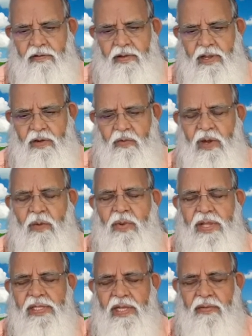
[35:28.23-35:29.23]
In one
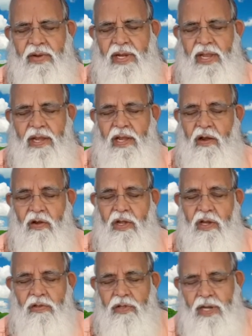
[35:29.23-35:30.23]
place I went, I will not tell
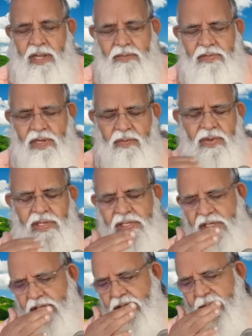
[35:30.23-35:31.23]
you the names and
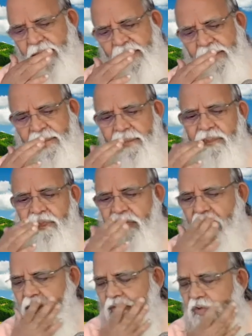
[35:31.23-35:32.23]
places.
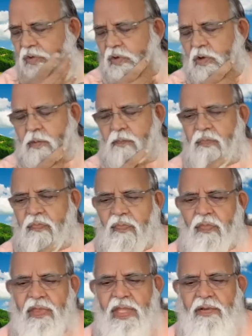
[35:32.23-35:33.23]
So,
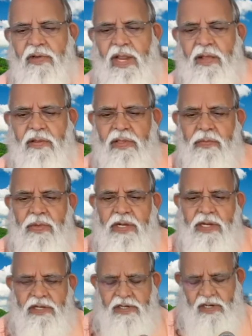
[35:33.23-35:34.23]
they were having the
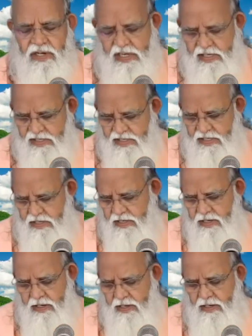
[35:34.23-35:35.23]
meditation class.
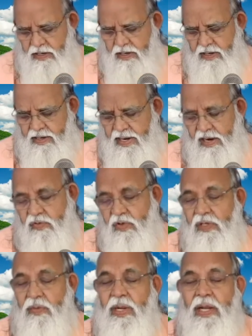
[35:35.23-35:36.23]
After
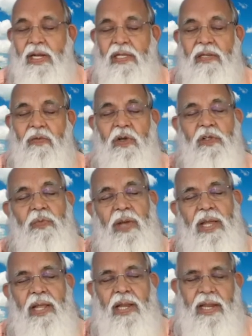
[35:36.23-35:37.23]
the meditation was
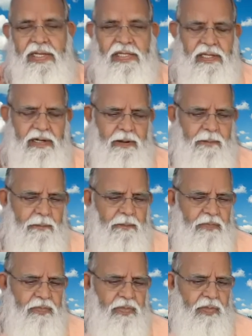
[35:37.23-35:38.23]
my lecture.
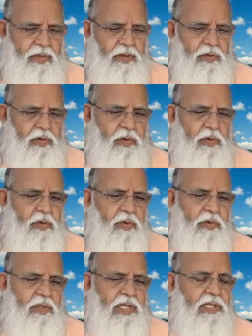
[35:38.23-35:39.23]

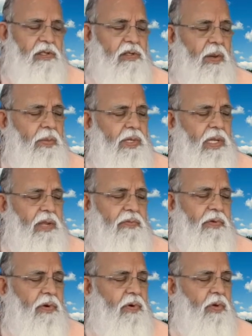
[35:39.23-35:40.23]
So, they say, Swamiji, if
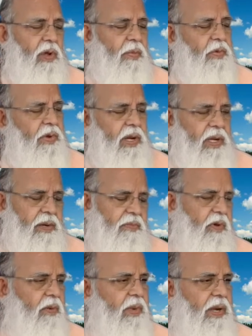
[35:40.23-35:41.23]
you want to come, you can come
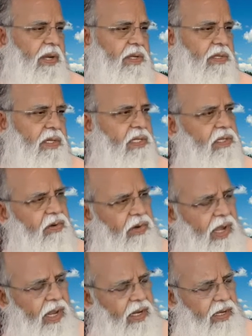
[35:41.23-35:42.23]
for meditation. I said,
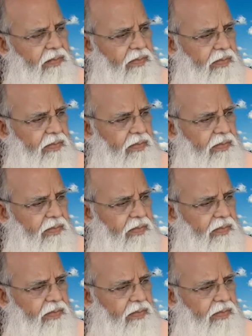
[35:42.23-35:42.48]
okay, I'll come.